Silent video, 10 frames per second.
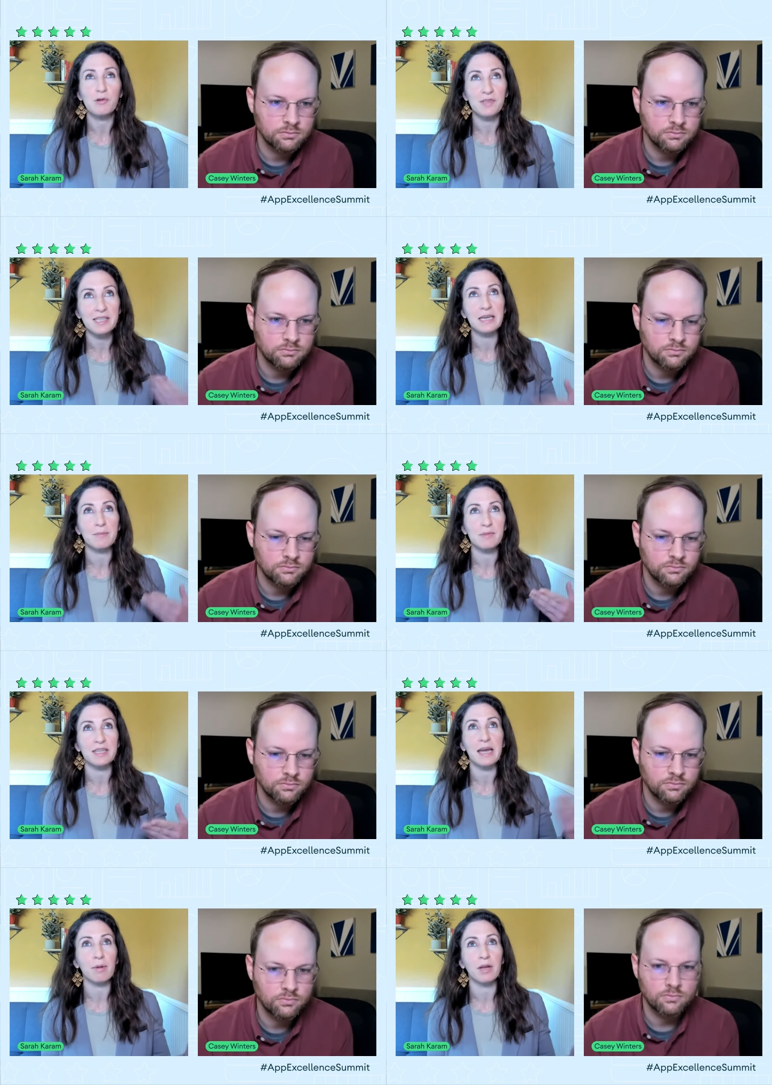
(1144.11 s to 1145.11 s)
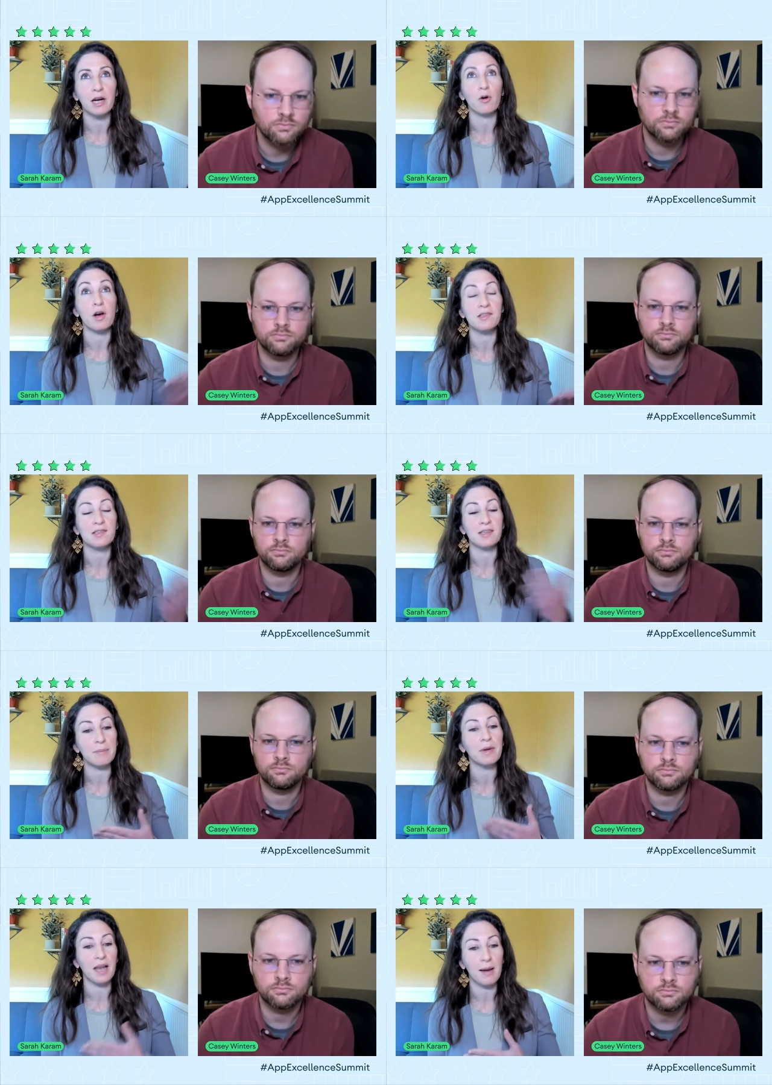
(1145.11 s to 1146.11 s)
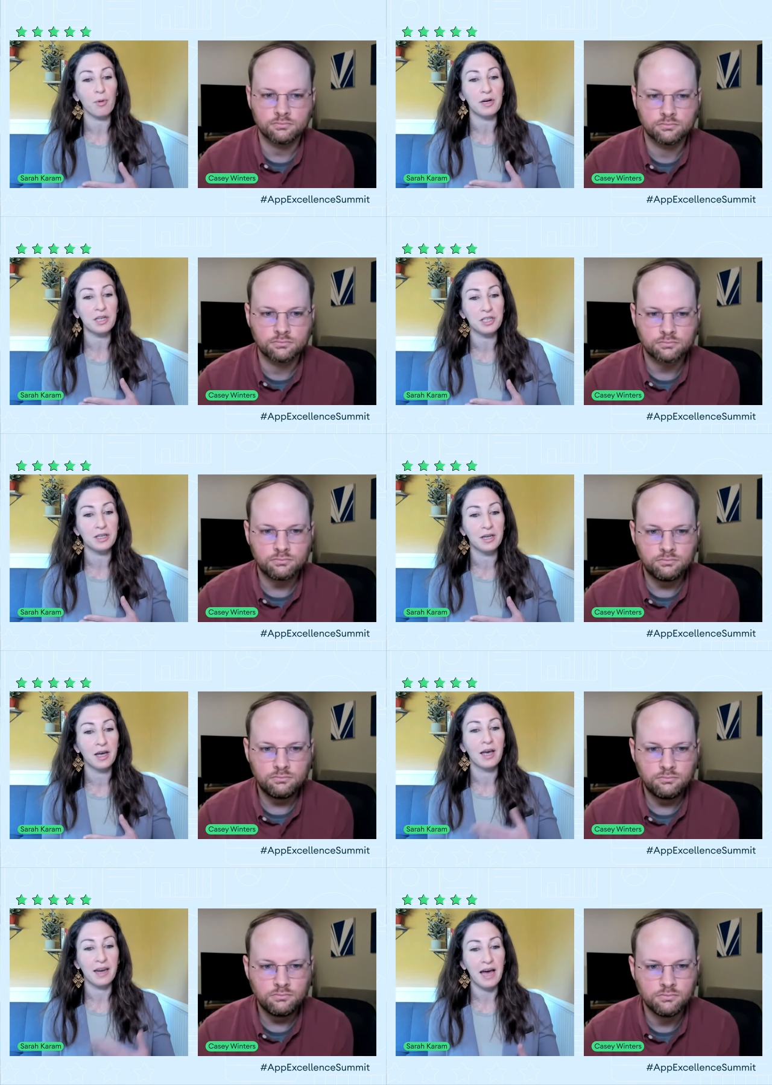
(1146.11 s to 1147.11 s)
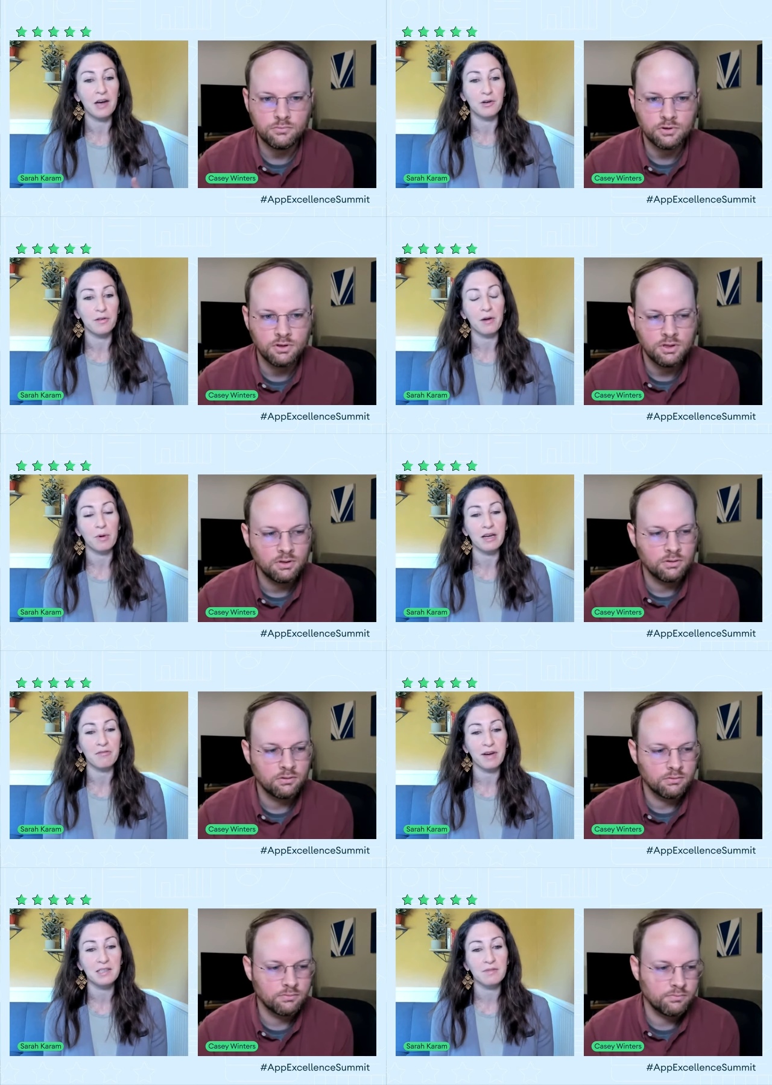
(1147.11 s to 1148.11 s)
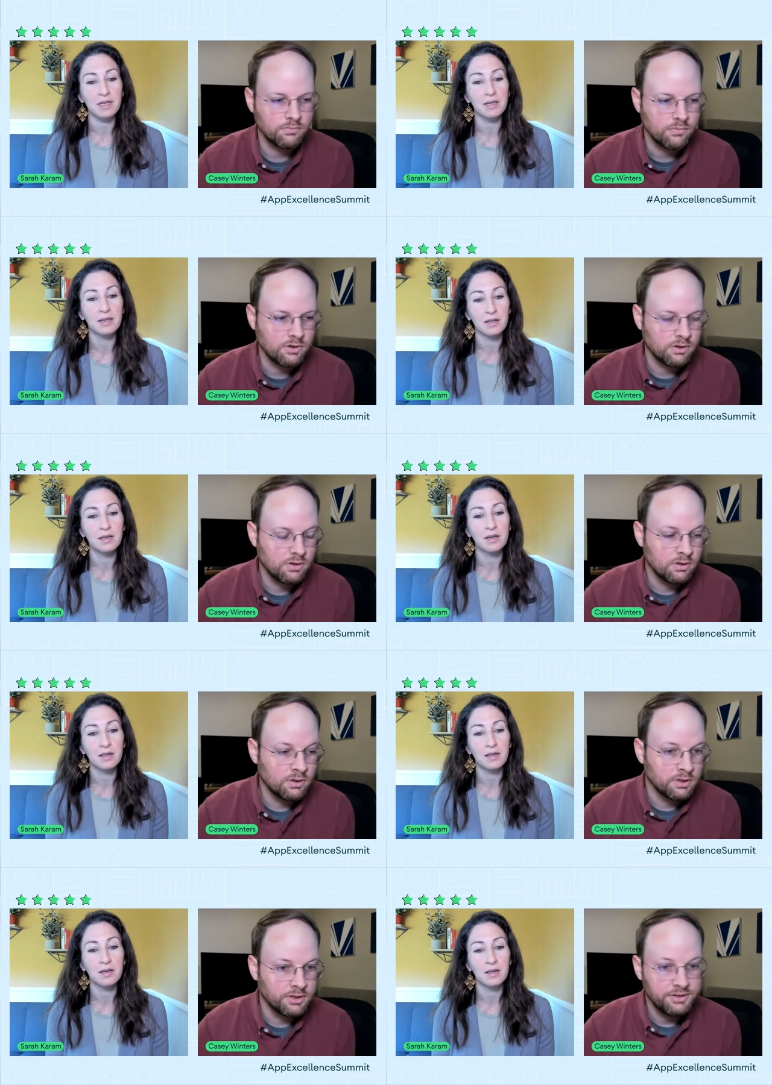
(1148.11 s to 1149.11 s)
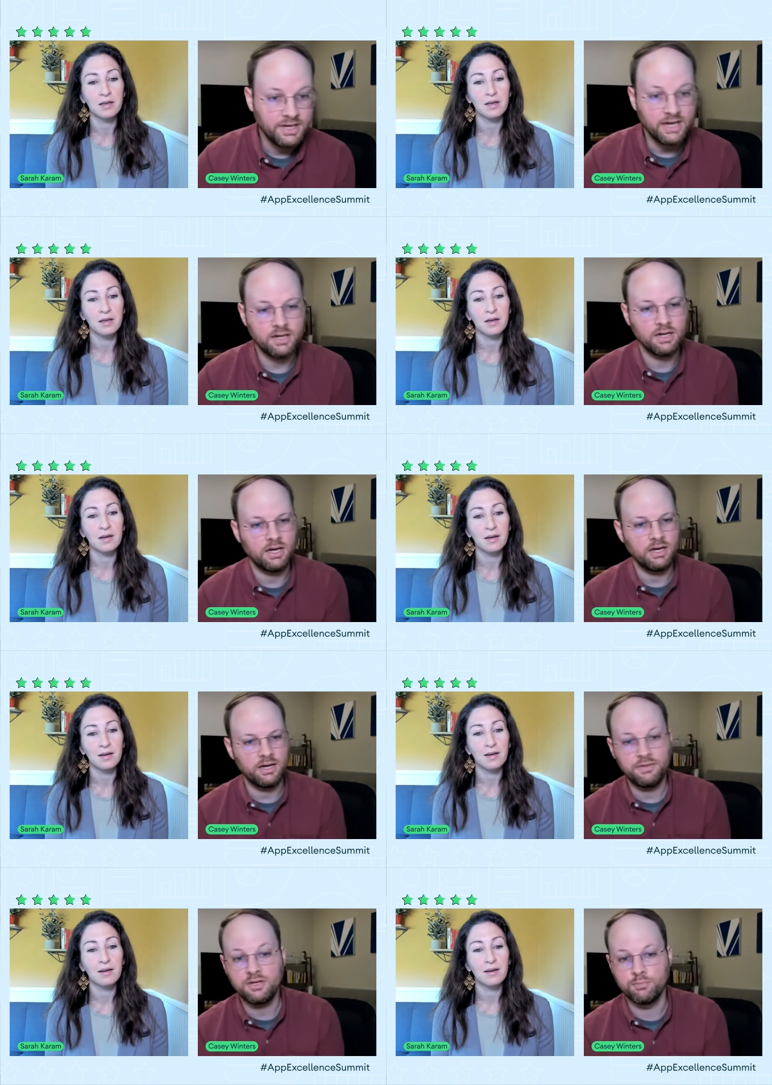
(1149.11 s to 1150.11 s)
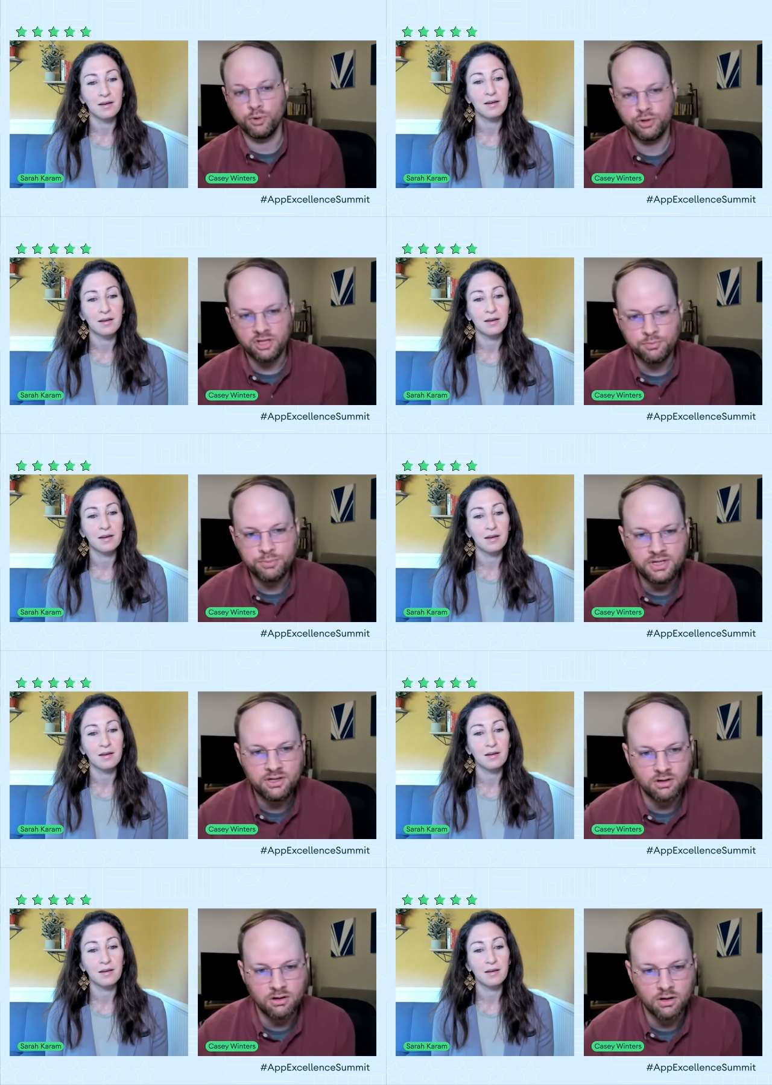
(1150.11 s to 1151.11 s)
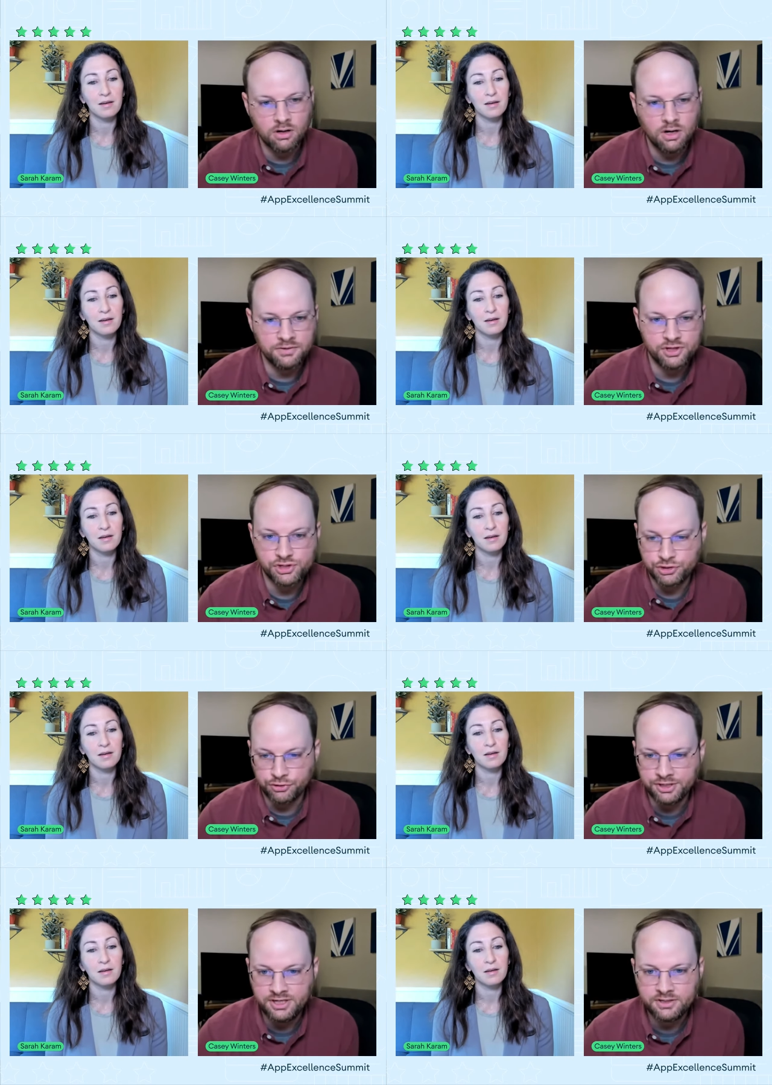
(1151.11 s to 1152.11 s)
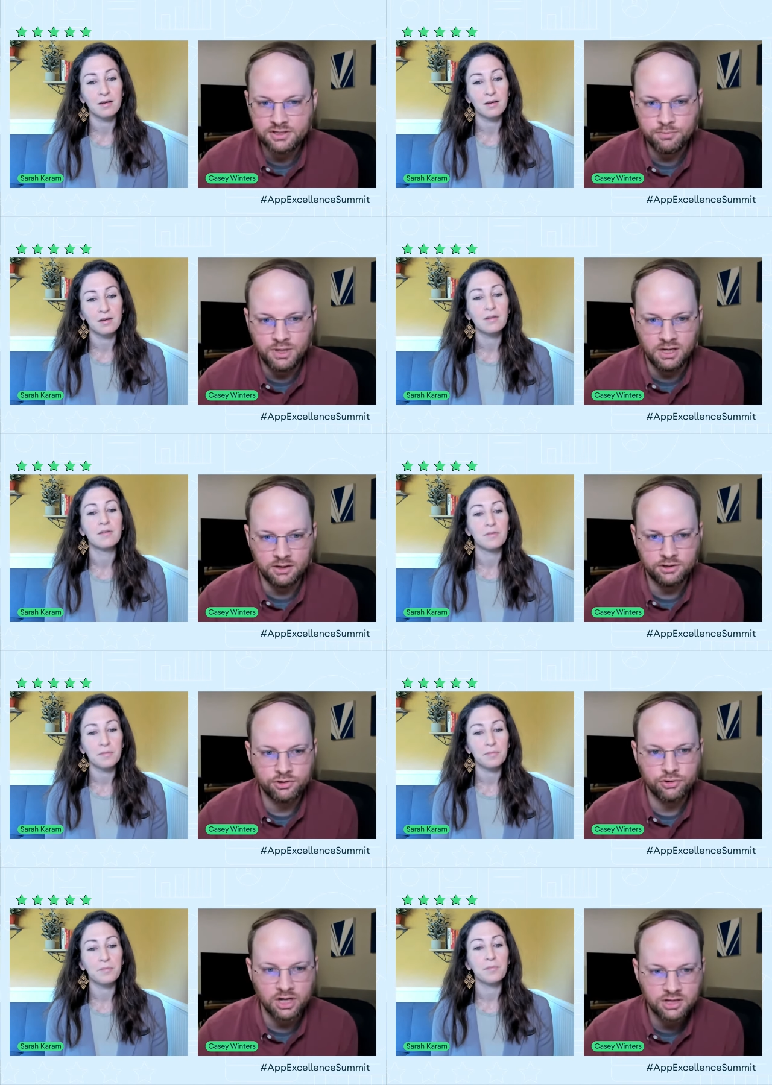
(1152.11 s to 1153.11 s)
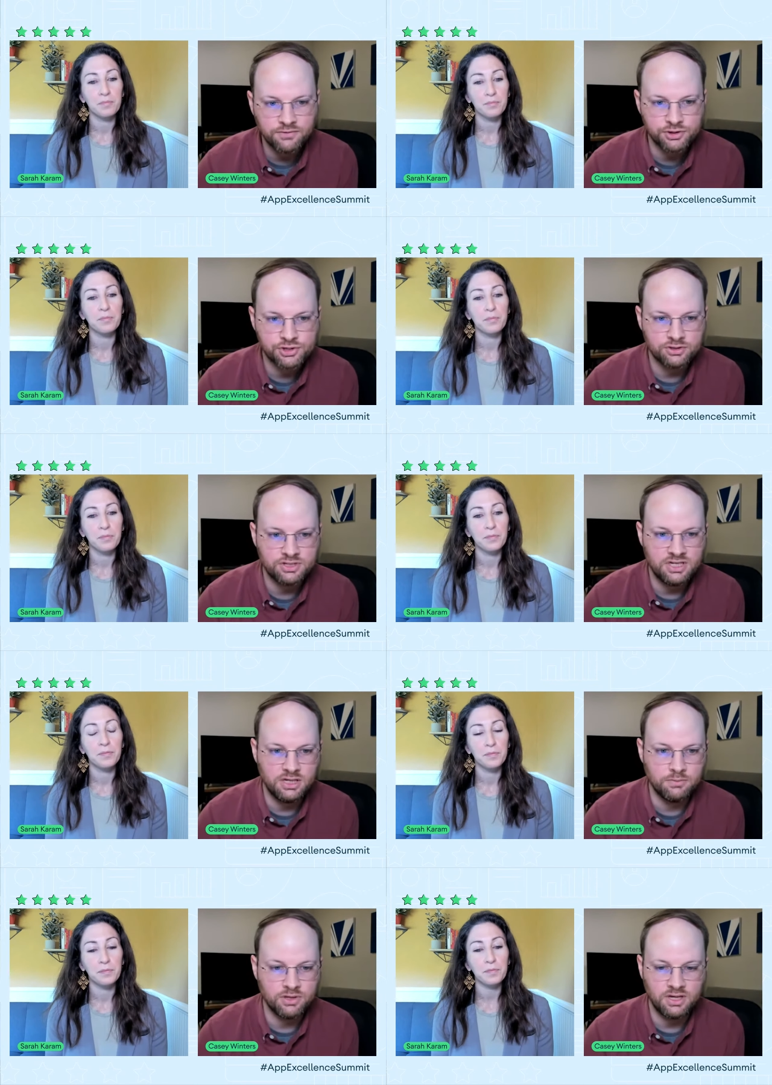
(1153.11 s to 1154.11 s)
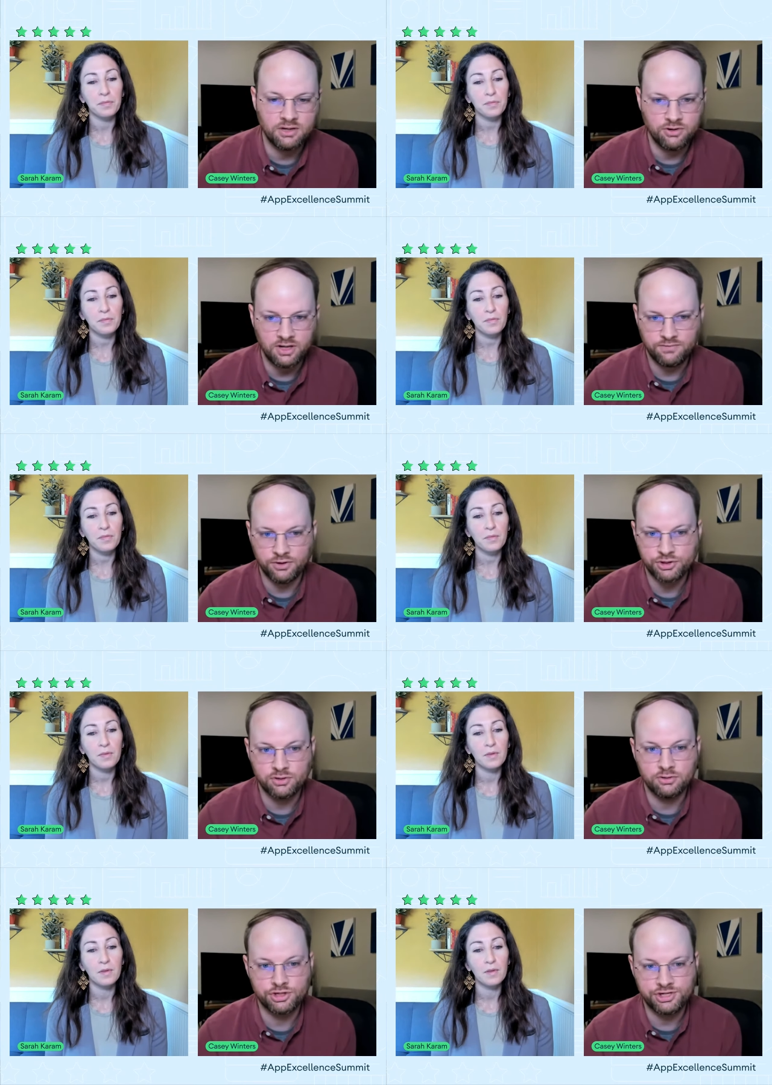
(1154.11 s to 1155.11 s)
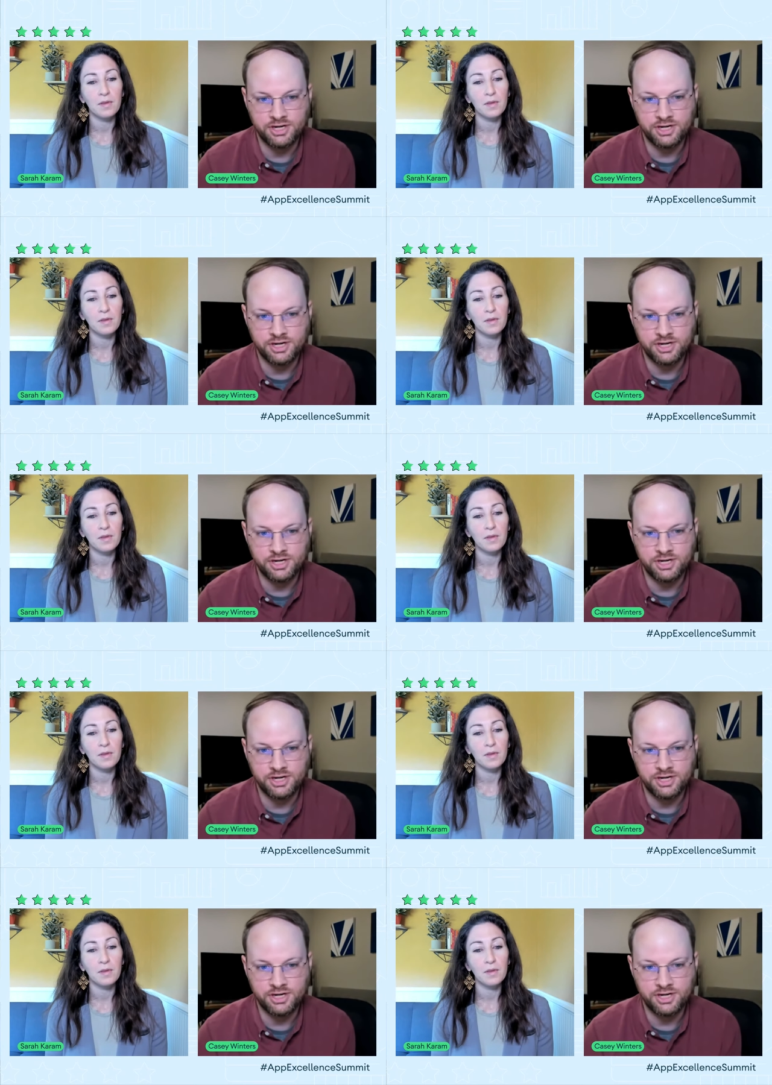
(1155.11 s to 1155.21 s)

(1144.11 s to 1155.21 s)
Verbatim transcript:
Speaker 1: you see teams enabling cross-team collaboration and how to do that really effectively?
Speaker 2: Yeah, I think most companies are on this journey to make cross-functional teams and cross-functional